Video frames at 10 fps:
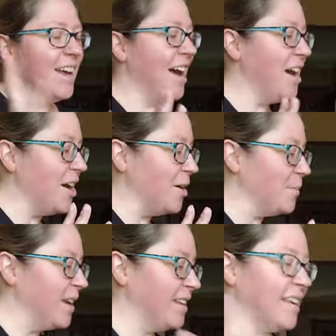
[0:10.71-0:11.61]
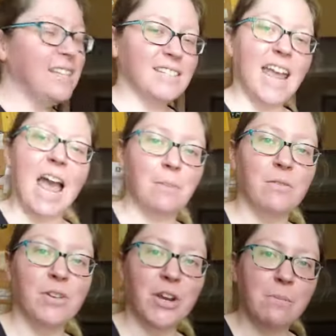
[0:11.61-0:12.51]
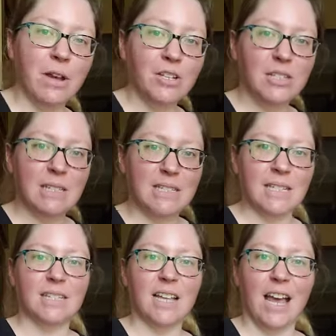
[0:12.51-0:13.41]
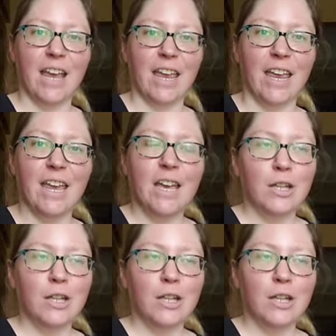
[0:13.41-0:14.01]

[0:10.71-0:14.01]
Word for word: Um, that doesn't happen very much since I